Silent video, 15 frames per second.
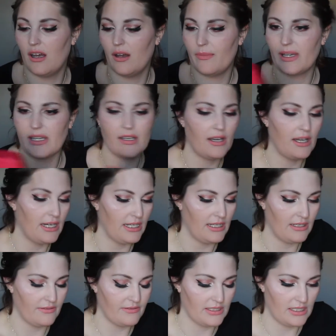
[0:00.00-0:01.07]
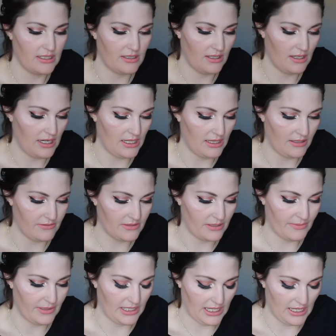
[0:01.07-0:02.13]
Oh my god, I loved it. I loved it.
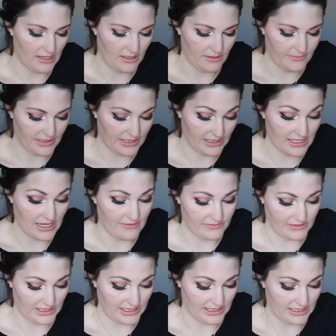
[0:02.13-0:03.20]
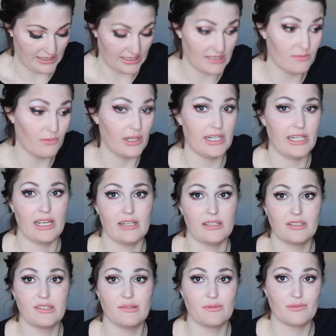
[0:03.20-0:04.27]
I'm definitely gonna get this one again
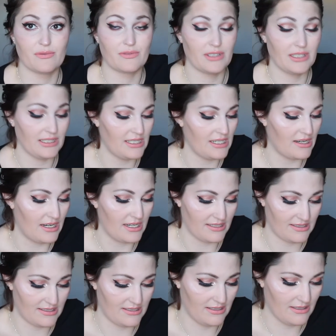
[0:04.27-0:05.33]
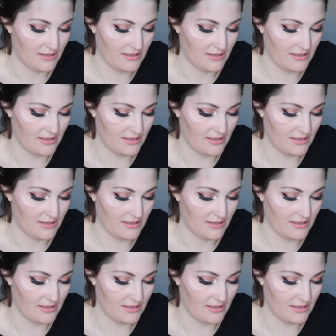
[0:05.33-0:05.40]
because it was really nice.